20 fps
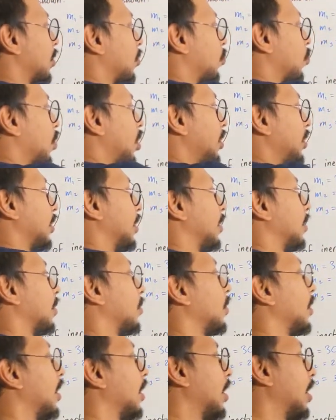What
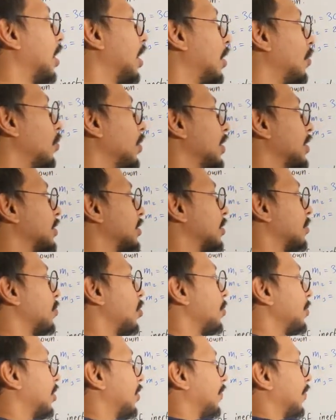is the
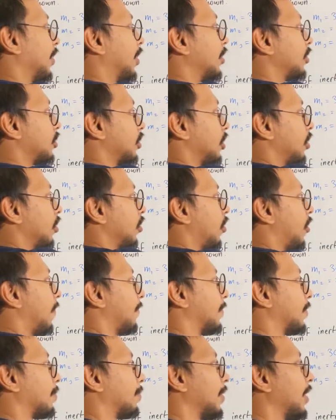moment of inertia
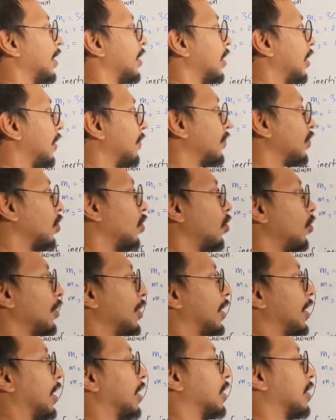of the pen if you hold
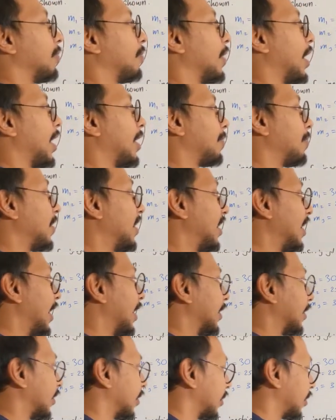it at mid
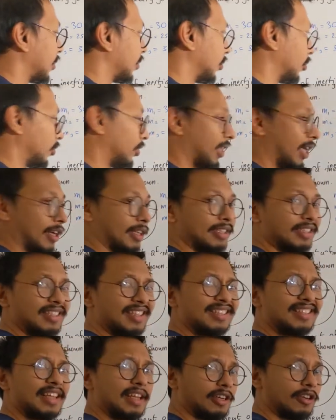length? That is
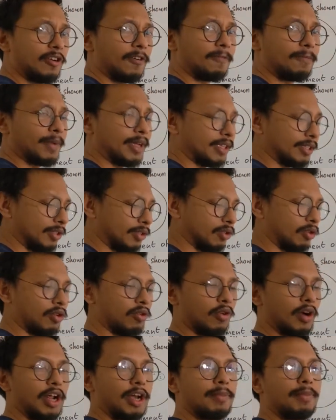the center of mass.
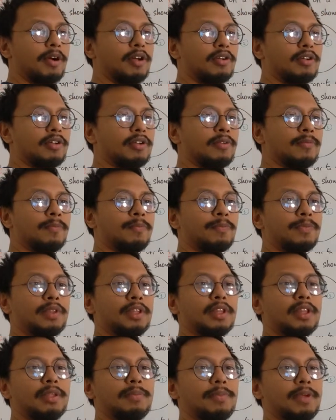So right about
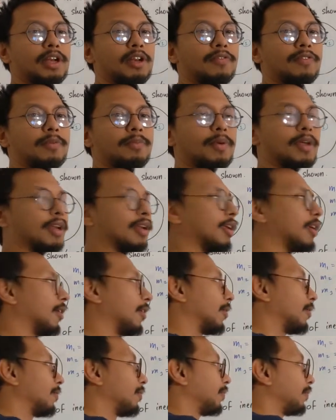the middle of the pen
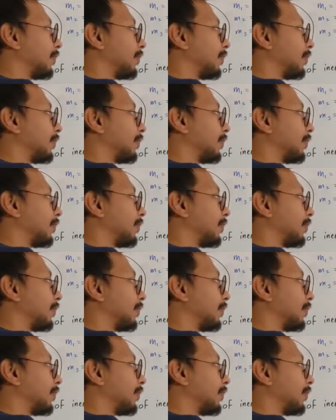here.